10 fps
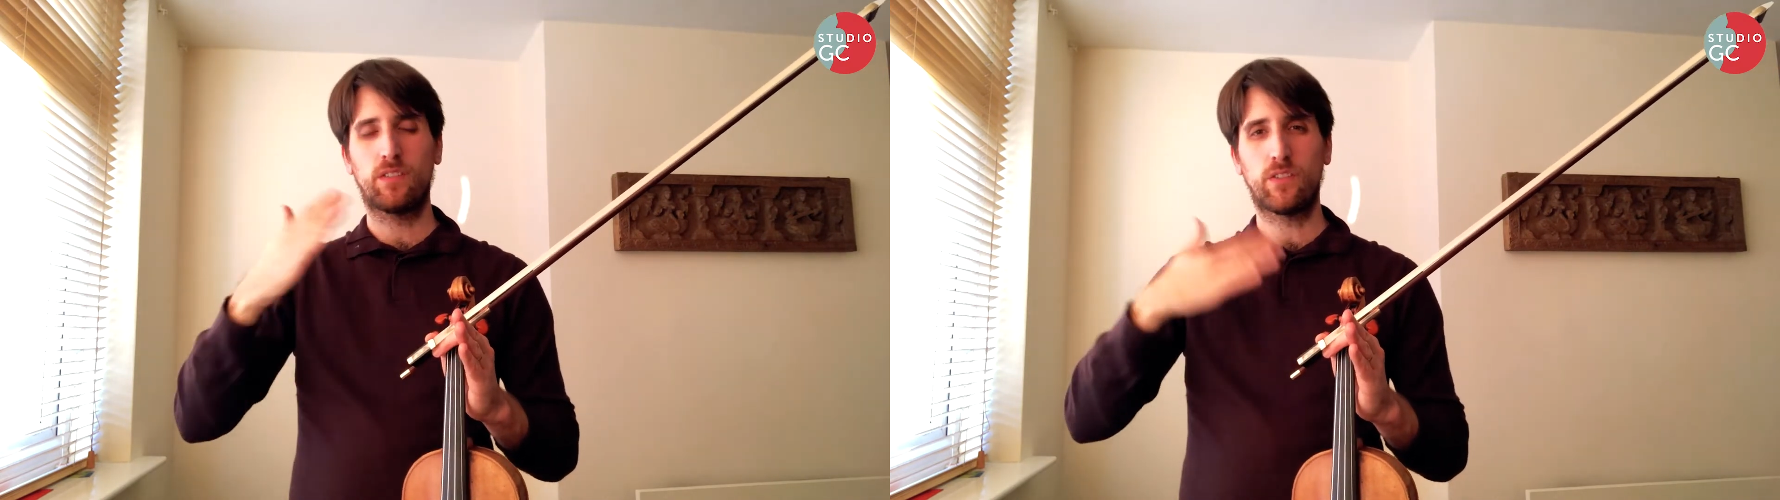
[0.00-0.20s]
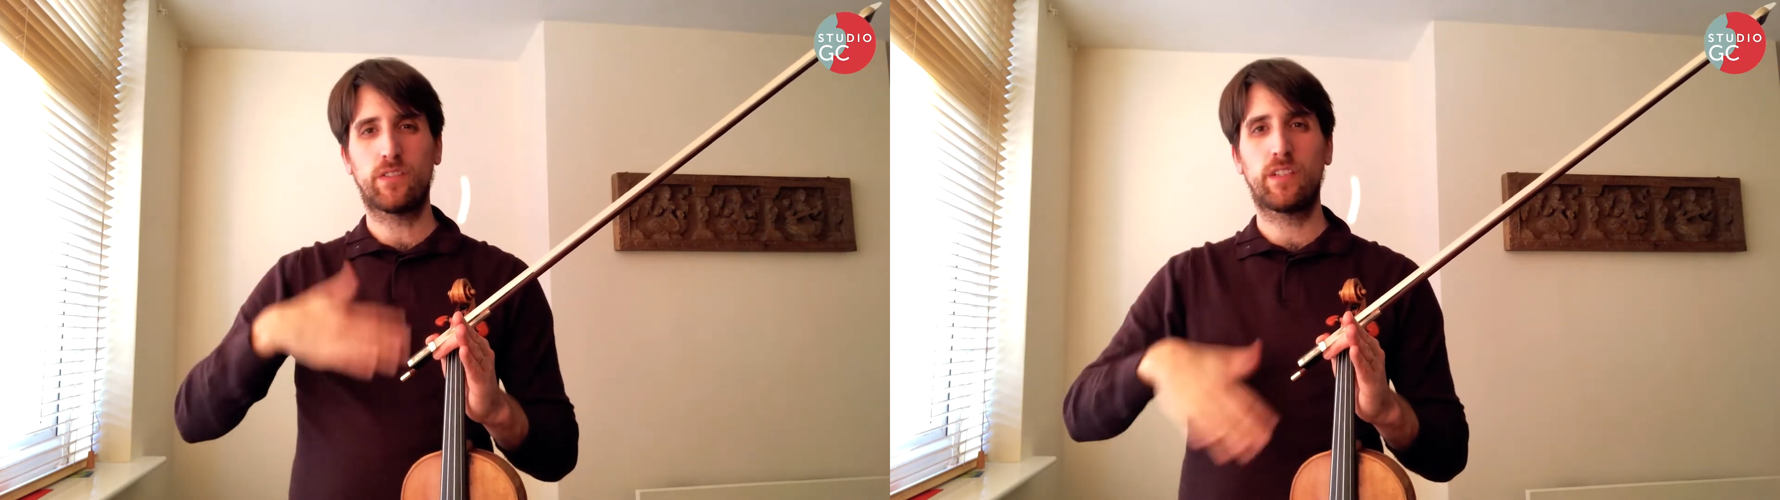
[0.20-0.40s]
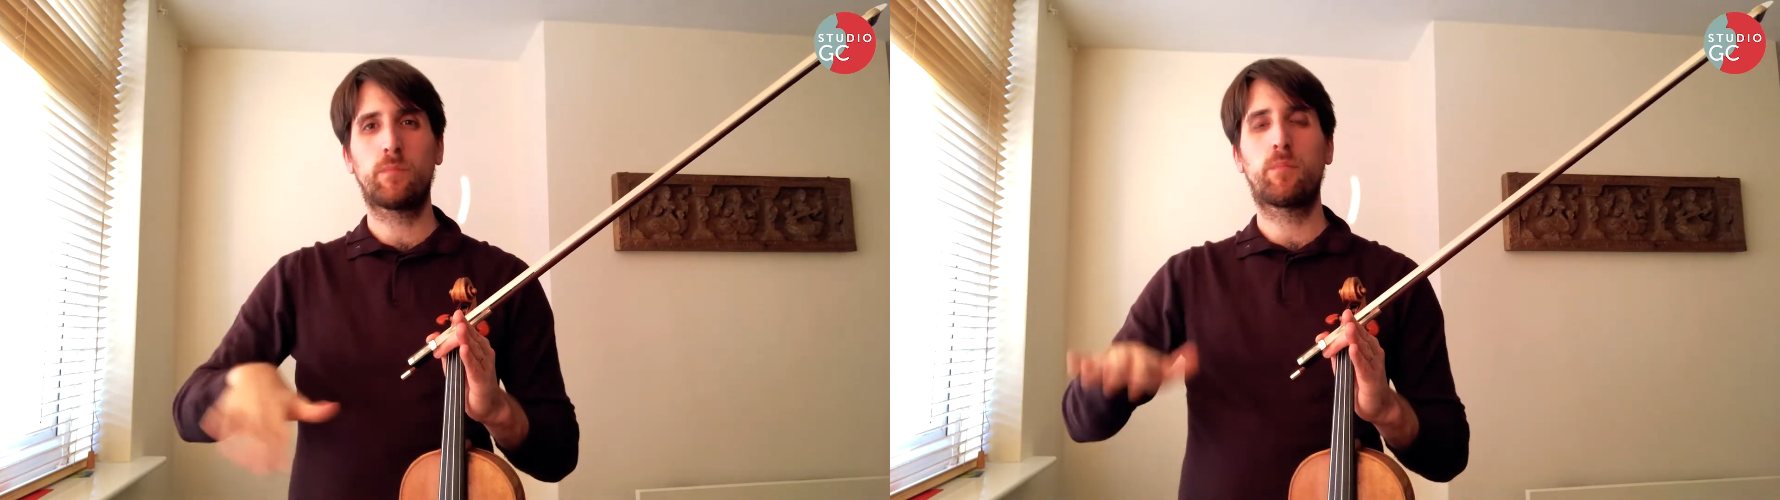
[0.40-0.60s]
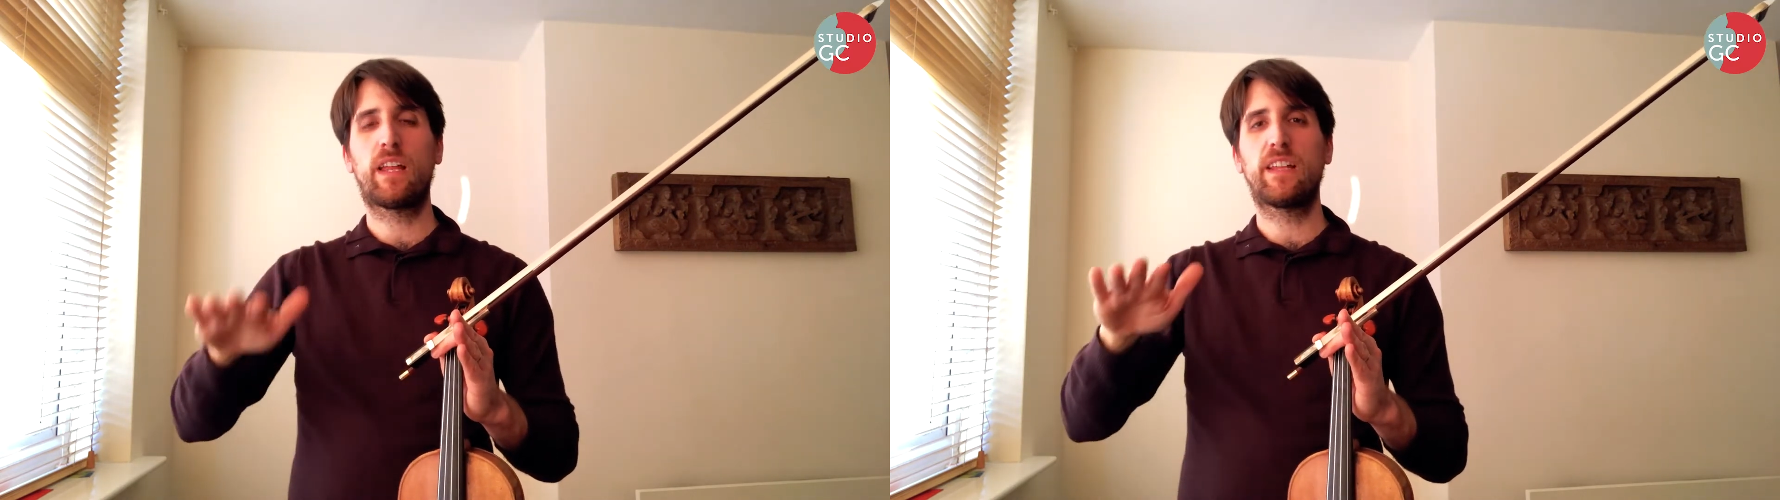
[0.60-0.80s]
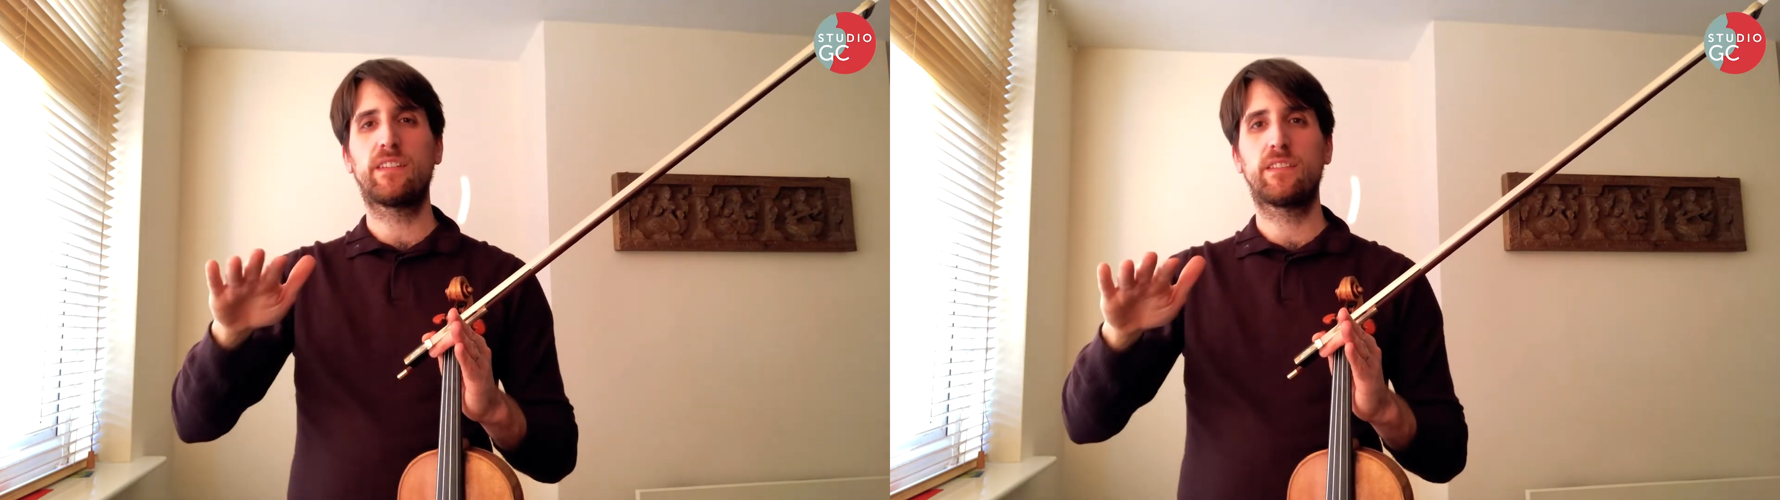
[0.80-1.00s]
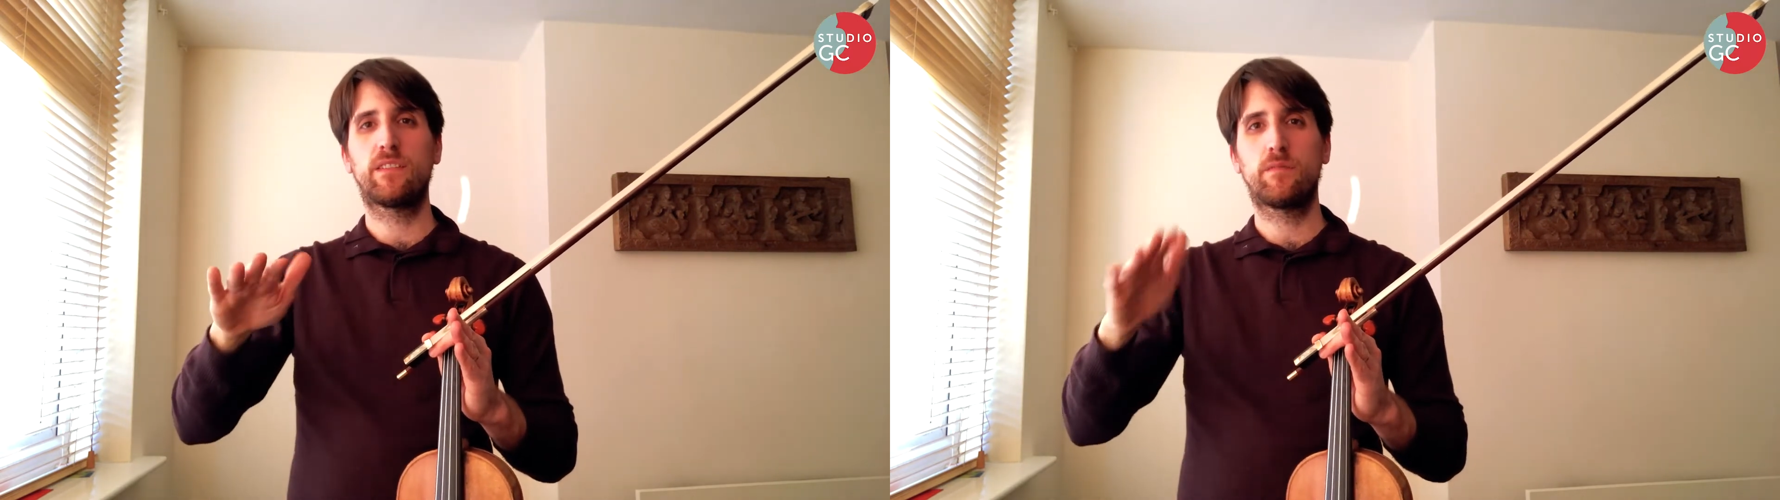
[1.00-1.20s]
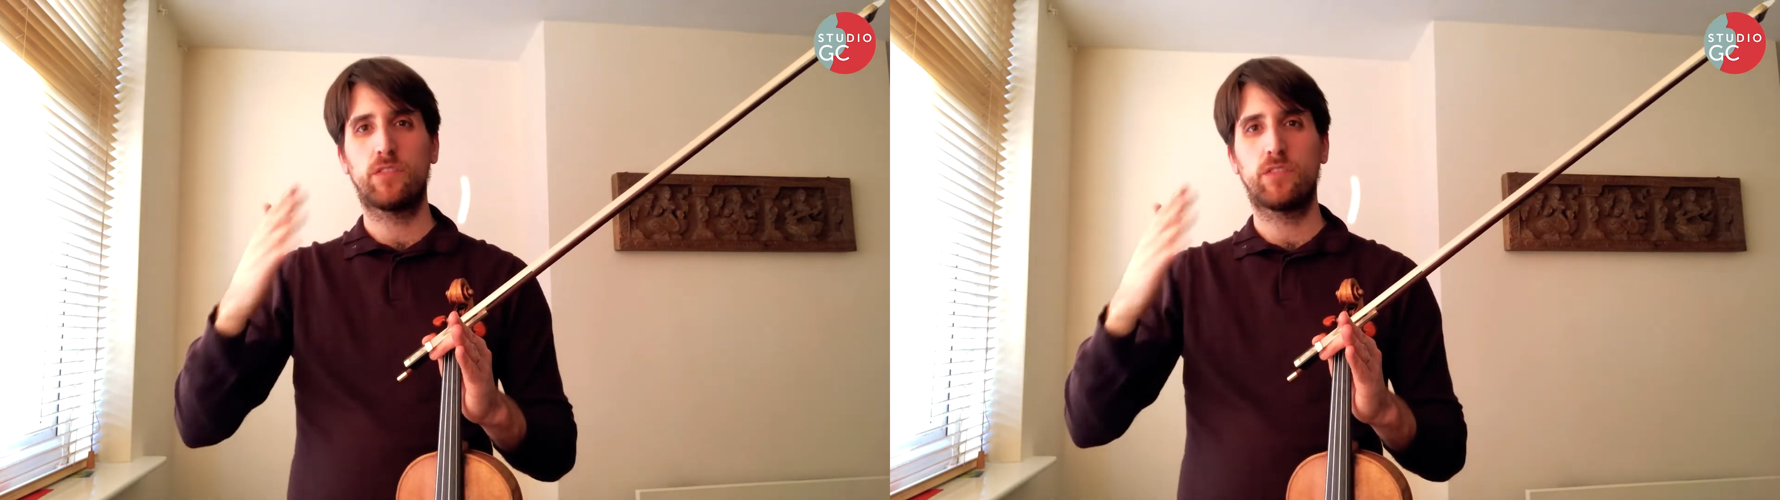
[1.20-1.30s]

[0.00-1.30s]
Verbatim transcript: you still play